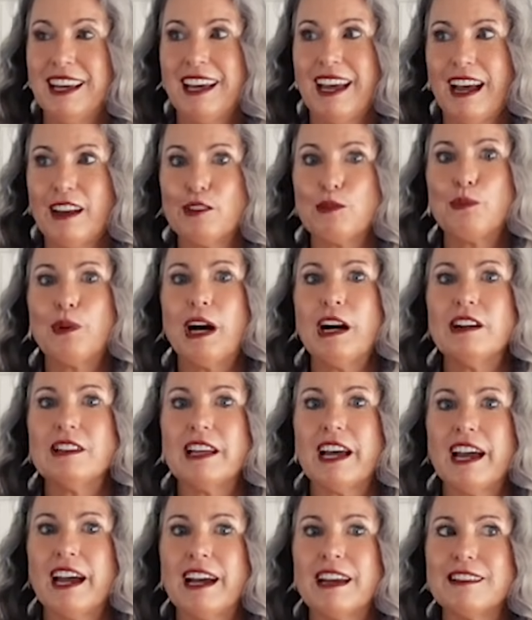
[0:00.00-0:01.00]
as well
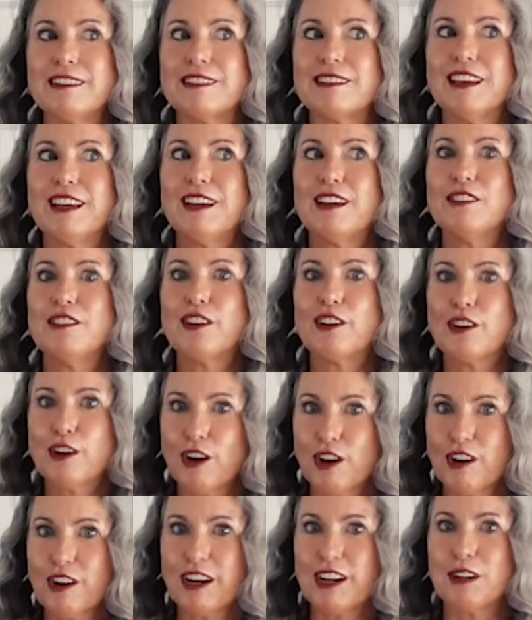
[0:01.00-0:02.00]
as the
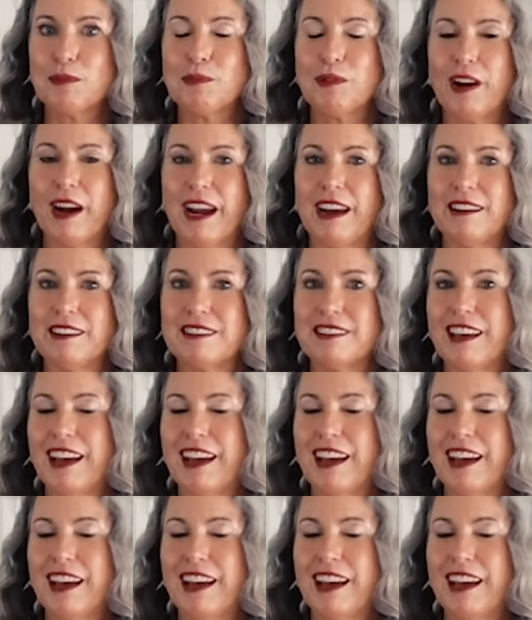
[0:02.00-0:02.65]
current price